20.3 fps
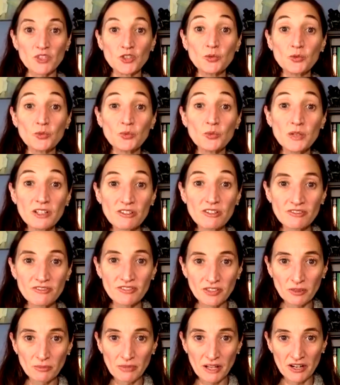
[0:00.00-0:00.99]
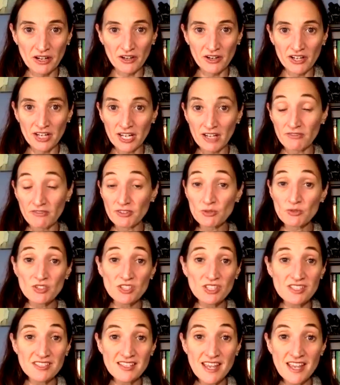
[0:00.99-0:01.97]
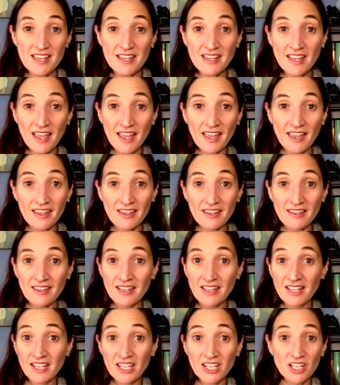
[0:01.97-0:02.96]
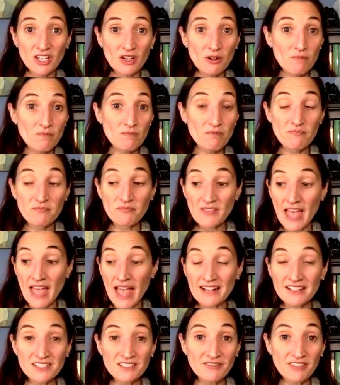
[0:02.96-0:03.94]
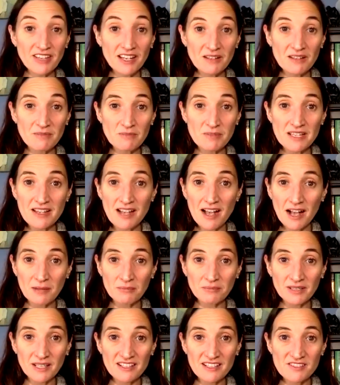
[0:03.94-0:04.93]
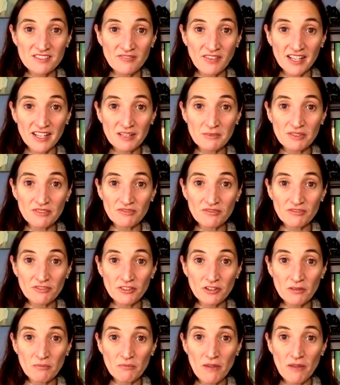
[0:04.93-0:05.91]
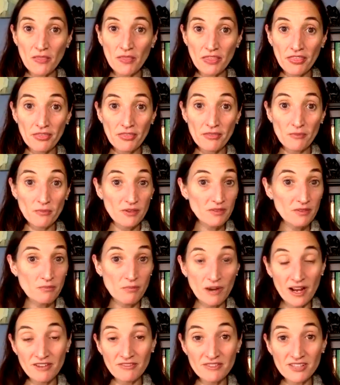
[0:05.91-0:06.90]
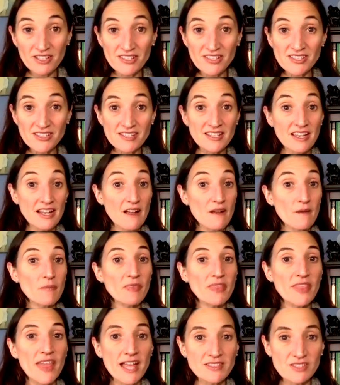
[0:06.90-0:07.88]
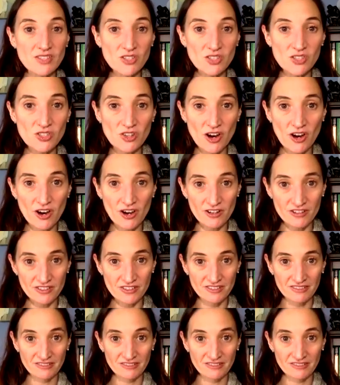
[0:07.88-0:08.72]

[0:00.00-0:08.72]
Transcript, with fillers: You will feel better. If you just take a, you know, activated B complex vitamin for a month with breakfast, that's a start.